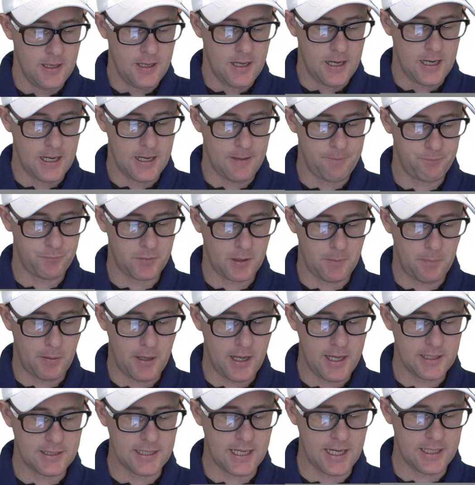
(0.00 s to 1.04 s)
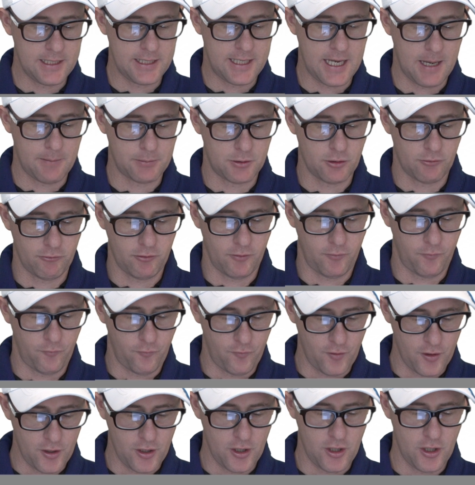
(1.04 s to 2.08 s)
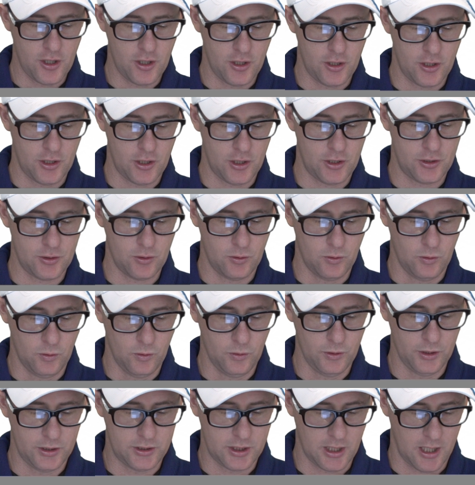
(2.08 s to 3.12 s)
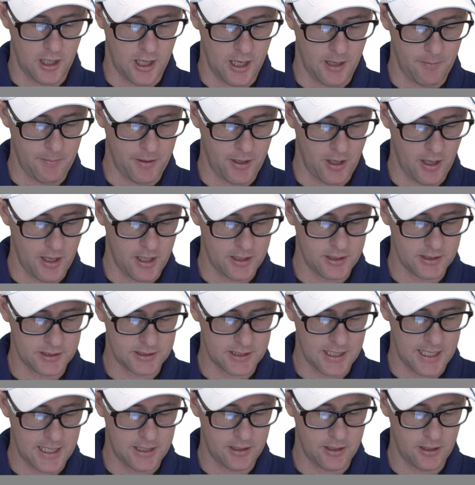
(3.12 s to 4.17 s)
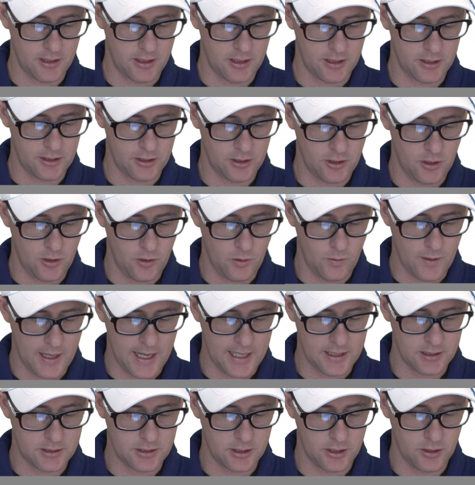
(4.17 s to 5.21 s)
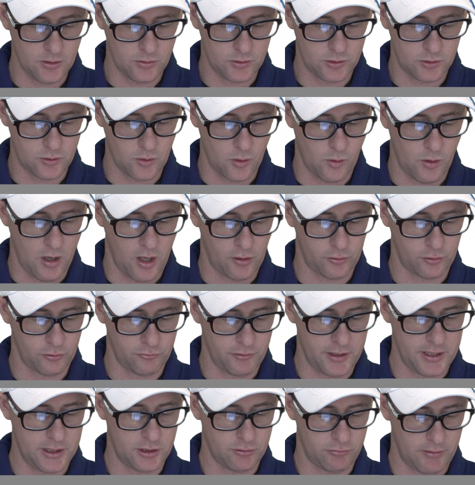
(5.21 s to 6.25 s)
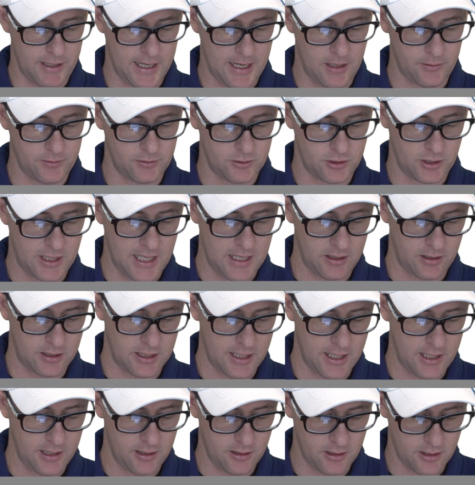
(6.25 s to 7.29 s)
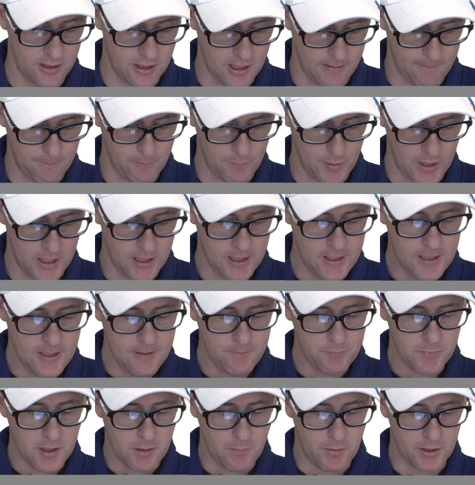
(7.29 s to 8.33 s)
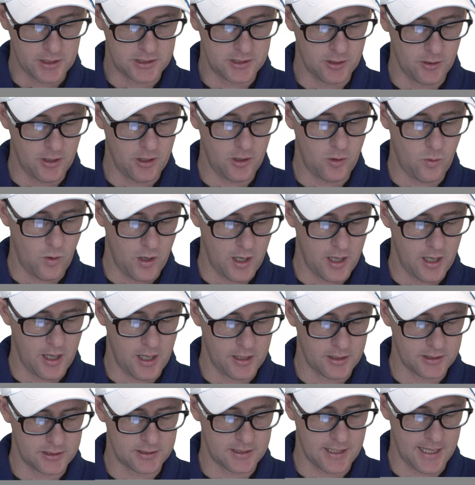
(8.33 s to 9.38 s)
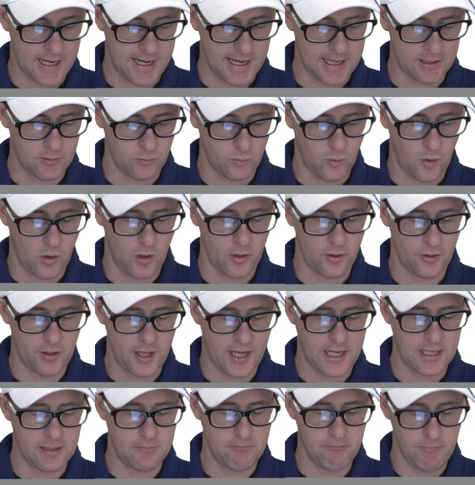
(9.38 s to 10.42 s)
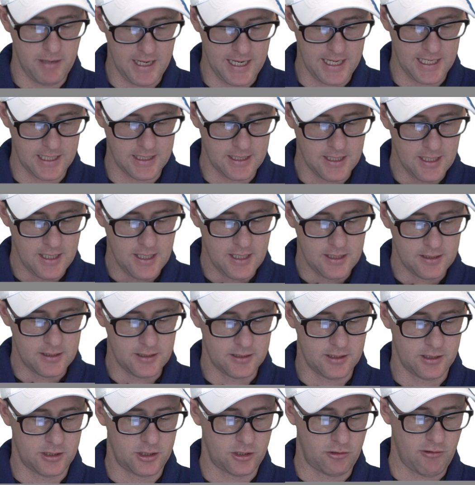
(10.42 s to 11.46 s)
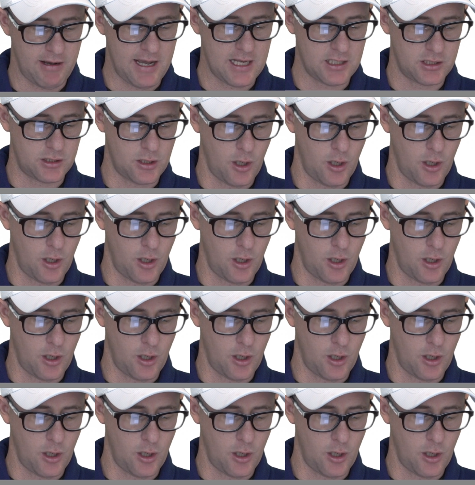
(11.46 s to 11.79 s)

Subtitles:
handicaps are referred all the time, and I understand that you enter your score after each round to calculate the number. But I still don't quite understand what they mean. Does a scratch